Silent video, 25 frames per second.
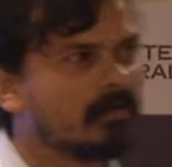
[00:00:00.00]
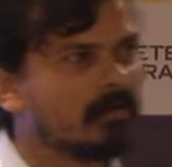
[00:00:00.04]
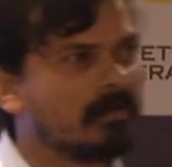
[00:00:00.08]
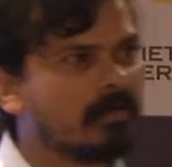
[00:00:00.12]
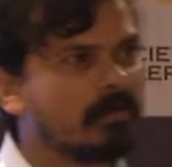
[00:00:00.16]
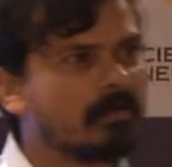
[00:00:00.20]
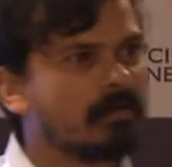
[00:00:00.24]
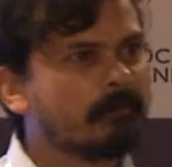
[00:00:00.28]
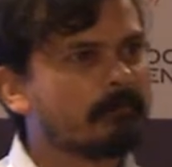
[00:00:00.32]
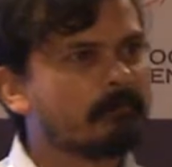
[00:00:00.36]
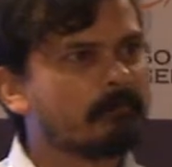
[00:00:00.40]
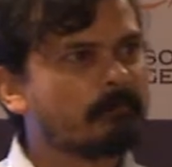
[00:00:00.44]

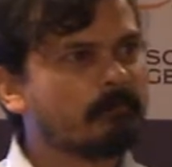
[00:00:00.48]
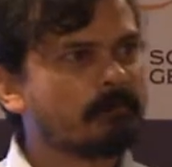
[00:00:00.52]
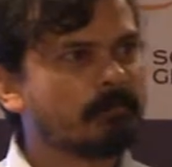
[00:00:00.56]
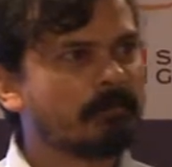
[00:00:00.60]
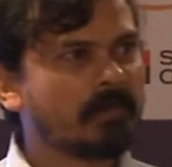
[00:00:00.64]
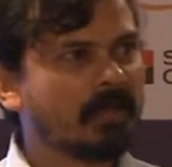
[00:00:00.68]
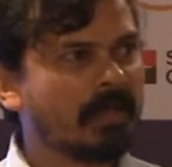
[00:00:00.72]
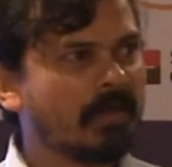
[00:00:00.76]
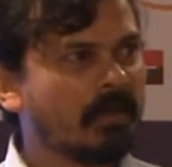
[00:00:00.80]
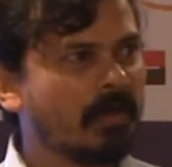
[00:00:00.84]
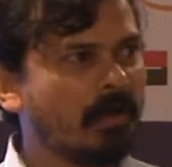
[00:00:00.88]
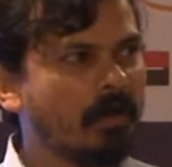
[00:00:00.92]
Um,
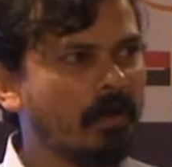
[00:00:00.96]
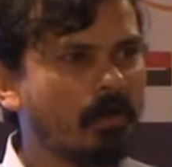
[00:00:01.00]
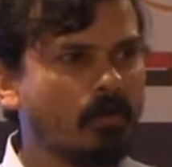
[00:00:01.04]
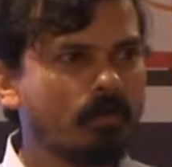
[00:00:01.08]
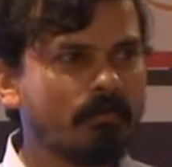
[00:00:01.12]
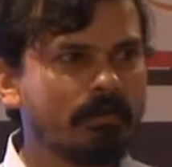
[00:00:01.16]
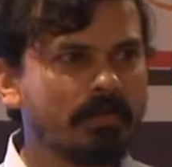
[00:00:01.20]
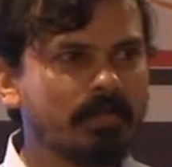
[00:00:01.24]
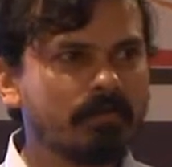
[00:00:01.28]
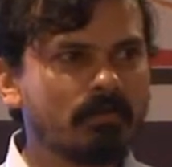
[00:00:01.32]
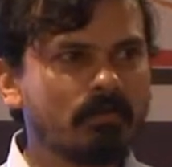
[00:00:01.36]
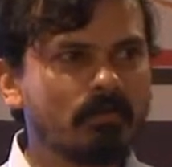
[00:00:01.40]
how
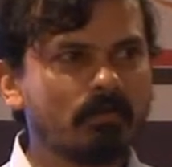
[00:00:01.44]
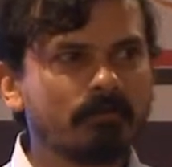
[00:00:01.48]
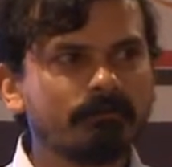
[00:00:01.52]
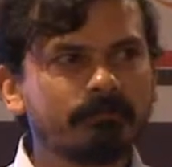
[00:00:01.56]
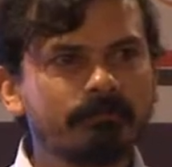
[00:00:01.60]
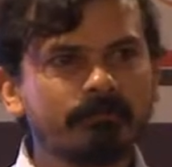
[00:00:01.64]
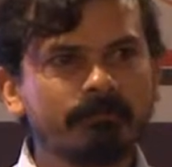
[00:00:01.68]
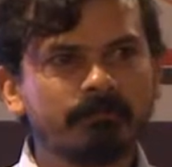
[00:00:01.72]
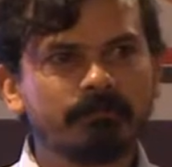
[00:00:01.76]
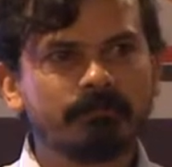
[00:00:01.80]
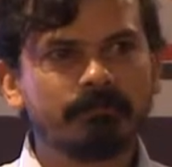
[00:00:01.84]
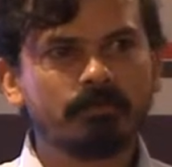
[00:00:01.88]
many of
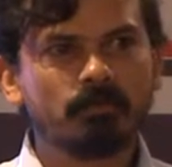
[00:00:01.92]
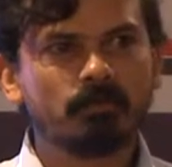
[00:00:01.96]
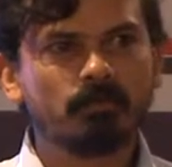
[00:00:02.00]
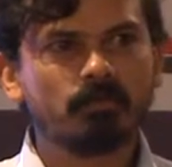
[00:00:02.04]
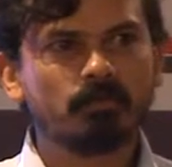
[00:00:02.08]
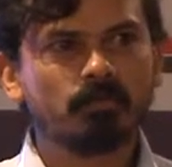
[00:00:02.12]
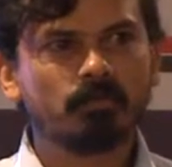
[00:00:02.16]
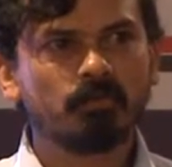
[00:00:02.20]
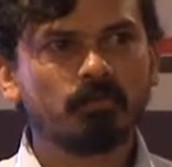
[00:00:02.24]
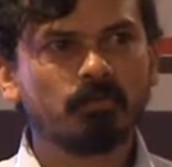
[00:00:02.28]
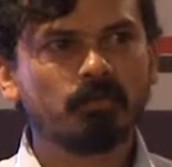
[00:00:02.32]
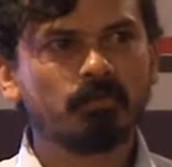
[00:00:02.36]

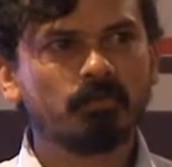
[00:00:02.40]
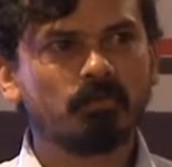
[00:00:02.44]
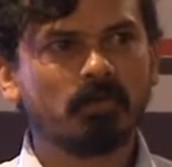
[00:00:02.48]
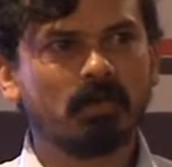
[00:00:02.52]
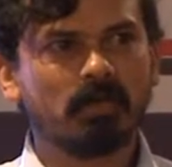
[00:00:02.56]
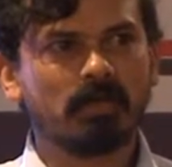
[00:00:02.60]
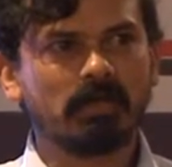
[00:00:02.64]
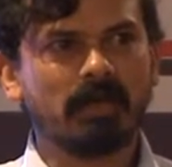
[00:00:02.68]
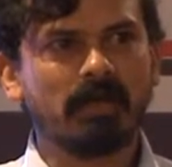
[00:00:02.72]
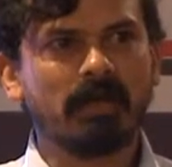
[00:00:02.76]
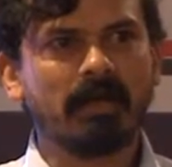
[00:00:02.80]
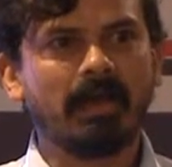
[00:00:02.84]
you
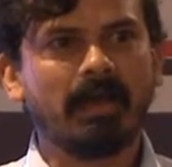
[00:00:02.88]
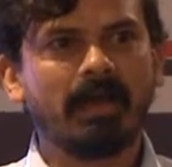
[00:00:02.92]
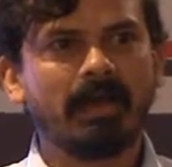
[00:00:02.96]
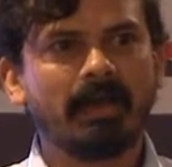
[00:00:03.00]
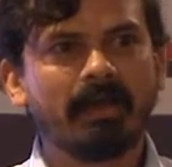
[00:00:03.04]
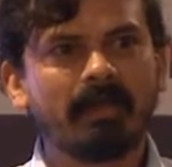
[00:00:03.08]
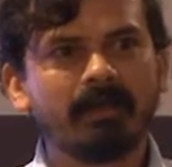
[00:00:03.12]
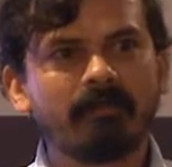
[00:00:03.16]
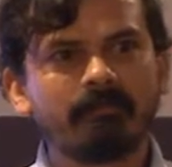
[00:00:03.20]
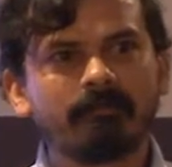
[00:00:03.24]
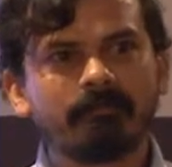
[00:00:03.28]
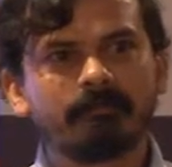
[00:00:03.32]

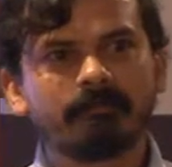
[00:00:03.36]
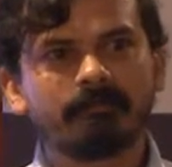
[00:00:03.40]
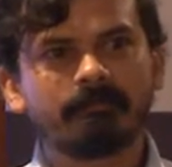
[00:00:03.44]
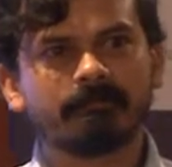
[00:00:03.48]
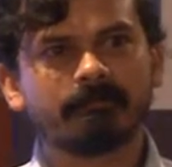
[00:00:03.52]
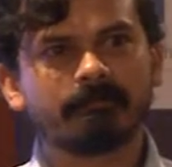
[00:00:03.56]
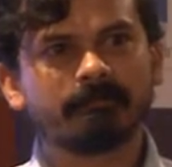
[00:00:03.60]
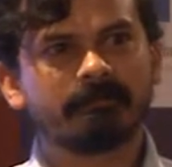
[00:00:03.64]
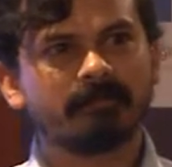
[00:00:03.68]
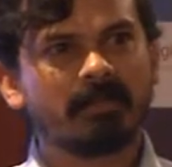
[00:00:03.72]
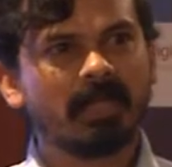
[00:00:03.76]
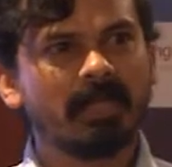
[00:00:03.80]
have
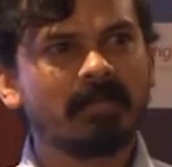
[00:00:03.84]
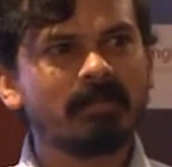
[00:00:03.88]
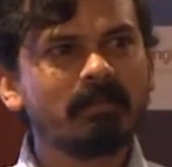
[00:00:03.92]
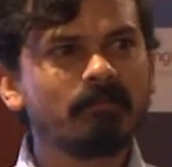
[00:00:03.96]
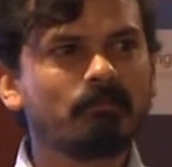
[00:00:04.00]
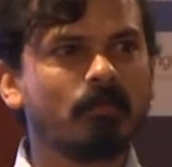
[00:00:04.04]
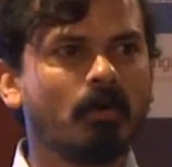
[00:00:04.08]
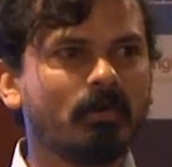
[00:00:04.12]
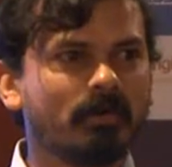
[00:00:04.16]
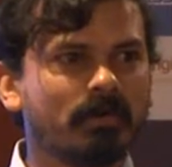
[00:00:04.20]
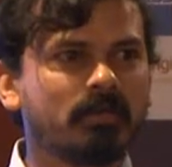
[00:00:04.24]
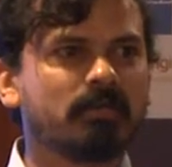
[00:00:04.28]
any
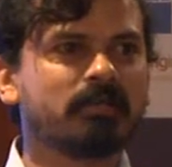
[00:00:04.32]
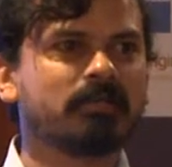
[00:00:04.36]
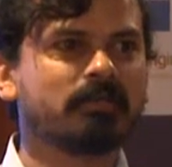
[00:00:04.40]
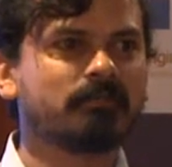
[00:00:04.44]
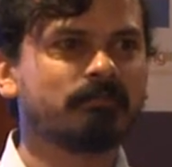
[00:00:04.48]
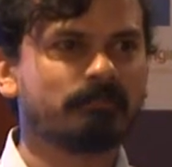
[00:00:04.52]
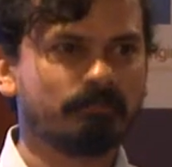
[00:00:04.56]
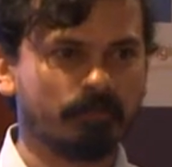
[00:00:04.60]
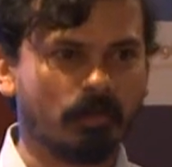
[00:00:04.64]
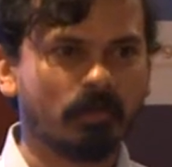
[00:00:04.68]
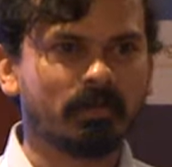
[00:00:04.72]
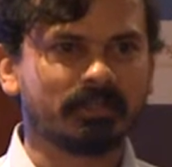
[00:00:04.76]
model
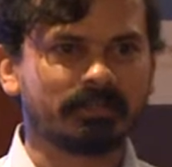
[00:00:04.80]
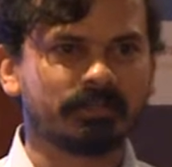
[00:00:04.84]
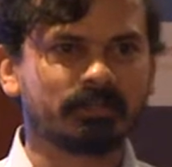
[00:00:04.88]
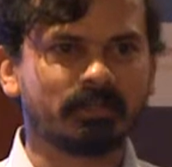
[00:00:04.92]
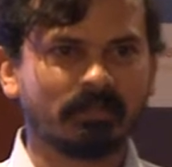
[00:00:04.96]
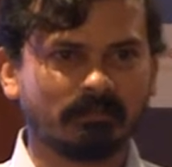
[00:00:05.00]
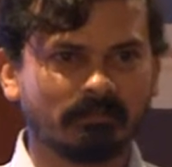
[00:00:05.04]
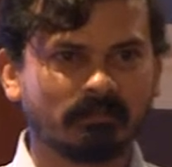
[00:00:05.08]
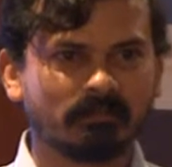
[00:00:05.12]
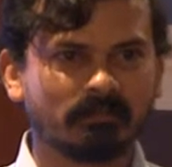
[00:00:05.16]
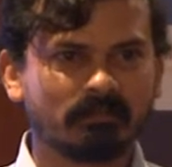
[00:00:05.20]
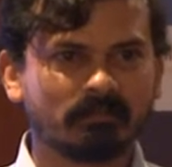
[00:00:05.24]
in
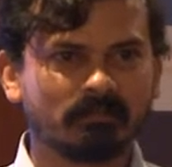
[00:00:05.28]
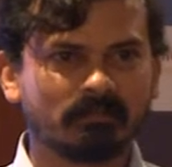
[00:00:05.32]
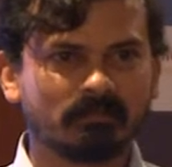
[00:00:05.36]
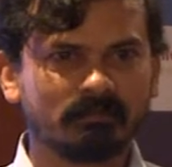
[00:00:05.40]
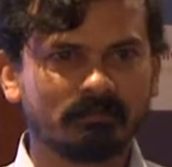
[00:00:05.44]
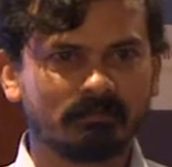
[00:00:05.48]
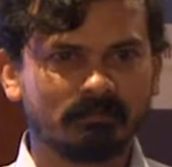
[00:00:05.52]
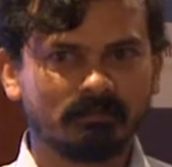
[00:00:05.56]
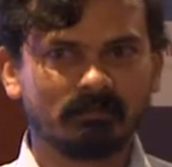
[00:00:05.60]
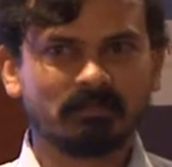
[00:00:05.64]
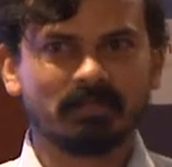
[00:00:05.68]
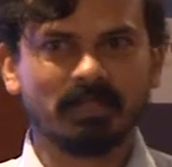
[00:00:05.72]
production,
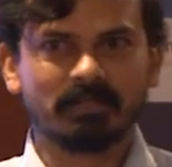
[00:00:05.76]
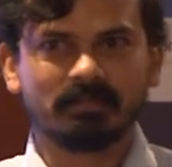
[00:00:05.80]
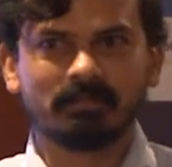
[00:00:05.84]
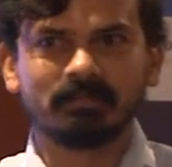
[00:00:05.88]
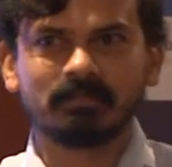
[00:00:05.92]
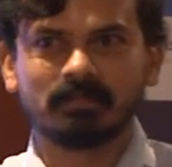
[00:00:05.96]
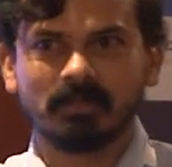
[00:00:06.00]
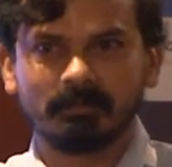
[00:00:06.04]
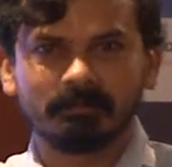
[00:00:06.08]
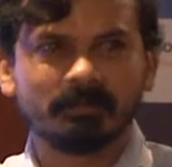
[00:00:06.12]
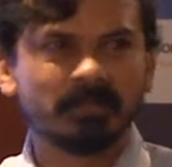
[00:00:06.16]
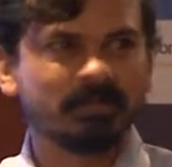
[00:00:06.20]
as
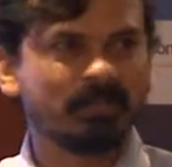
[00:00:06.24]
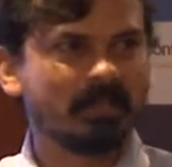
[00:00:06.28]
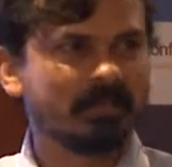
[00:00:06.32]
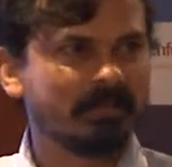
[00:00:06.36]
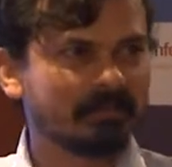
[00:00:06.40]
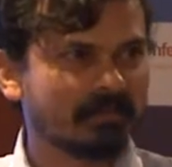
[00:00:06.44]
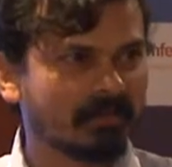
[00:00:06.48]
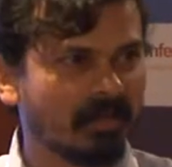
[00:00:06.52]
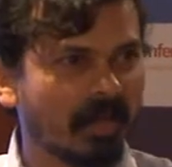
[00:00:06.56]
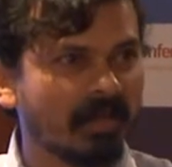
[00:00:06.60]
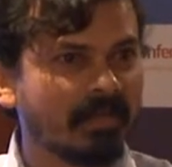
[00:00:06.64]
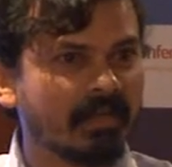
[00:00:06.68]
in something that
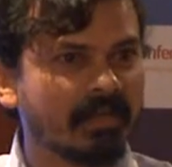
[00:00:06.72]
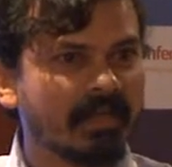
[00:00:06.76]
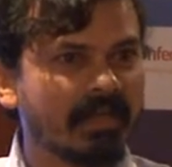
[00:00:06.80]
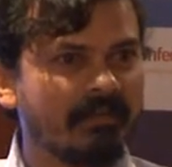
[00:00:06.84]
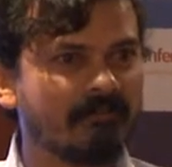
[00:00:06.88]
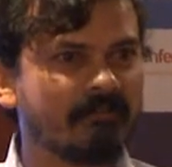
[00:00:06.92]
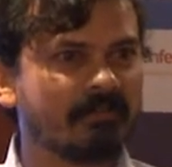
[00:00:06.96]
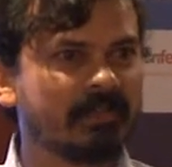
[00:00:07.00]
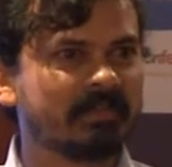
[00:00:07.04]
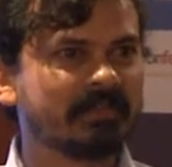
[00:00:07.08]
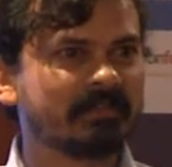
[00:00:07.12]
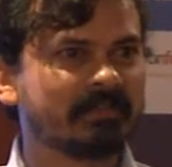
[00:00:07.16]
is running
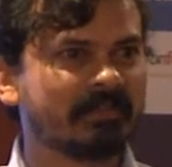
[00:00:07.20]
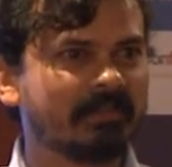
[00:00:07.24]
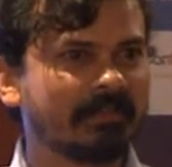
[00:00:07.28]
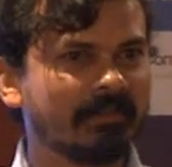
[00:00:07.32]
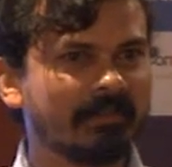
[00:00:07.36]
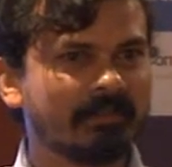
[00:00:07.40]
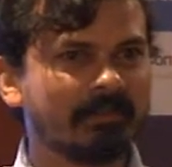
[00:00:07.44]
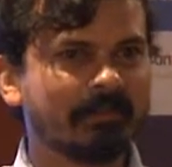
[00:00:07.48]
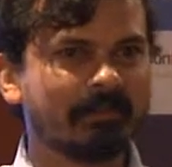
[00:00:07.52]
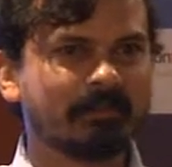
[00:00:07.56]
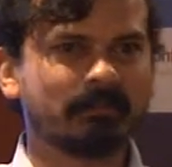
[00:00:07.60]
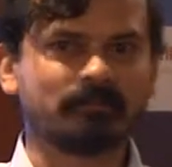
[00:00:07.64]
every
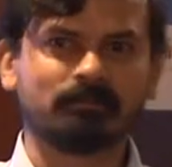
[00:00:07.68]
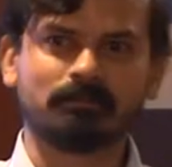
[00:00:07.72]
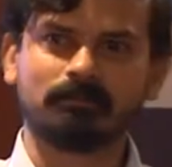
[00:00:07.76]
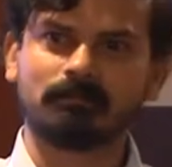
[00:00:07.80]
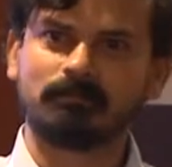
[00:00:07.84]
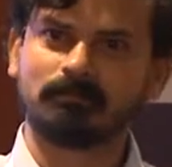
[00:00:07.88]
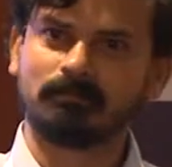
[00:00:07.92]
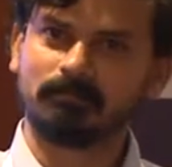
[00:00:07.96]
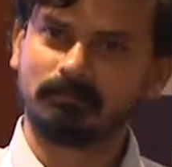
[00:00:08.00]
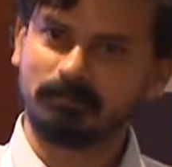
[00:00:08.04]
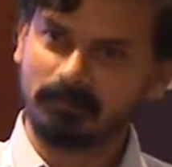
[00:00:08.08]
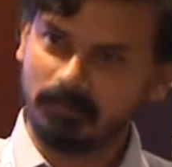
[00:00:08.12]
single day?
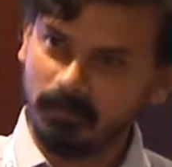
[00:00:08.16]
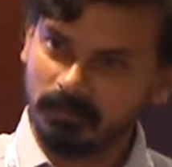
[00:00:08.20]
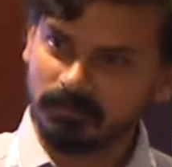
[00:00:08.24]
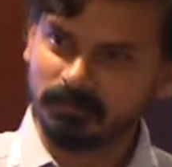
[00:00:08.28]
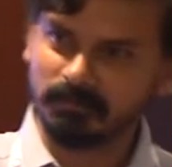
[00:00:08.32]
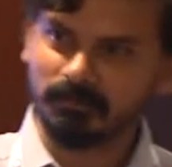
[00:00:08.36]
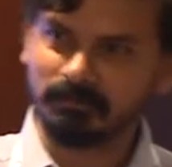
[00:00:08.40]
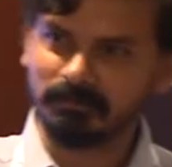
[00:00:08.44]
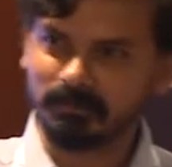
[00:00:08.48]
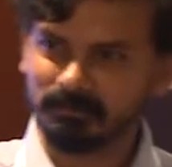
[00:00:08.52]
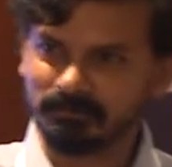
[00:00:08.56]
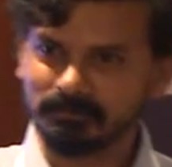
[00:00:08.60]

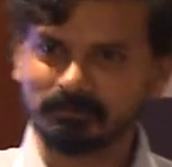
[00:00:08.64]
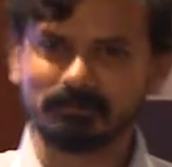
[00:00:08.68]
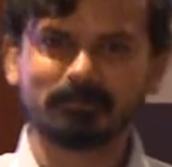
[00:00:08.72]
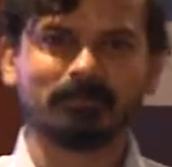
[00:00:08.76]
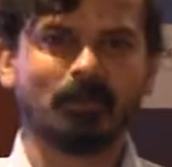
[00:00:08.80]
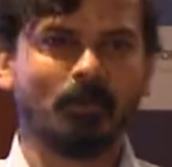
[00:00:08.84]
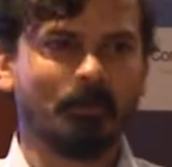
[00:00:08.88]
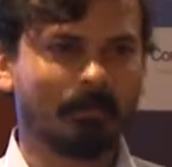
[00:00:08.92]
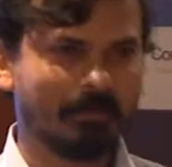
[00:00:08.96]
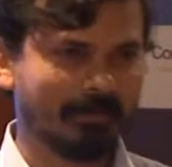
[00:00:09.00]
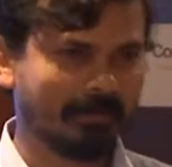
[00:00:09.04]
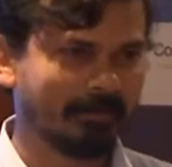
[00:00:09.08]
Lots of them.
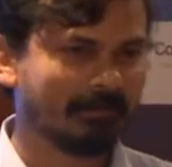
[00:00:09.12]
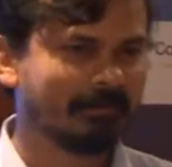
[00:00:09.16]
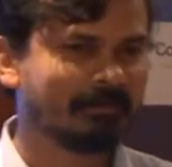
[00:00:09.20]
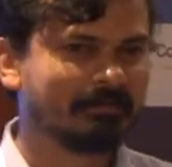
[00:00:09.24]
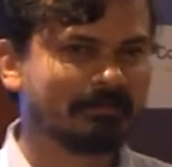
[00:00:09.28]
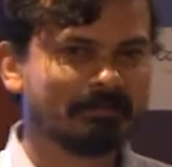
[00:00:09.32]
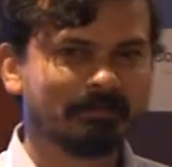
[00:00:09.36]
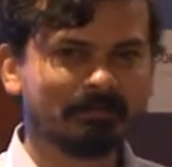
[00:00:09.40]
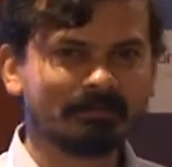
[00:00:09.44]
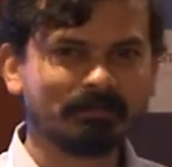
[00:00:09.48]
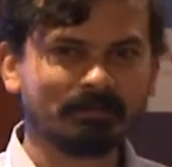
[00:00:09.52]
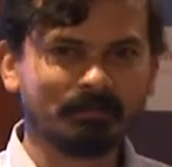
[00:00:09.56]
Okay,
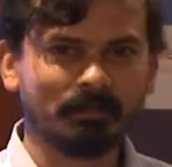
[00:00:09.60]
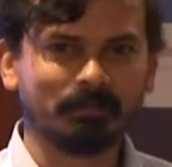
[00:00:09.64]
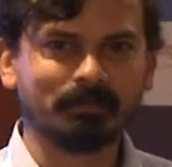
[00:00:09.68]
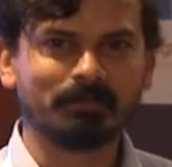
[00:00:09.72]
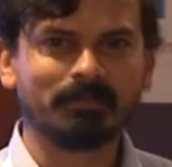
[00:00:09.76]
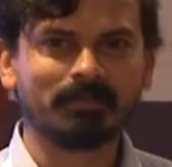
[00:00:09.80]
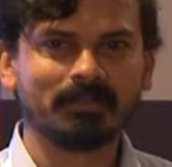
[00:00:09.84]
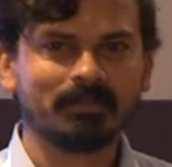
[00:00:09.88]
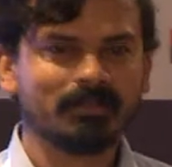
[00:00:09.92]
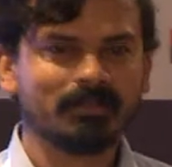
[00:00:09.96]
good.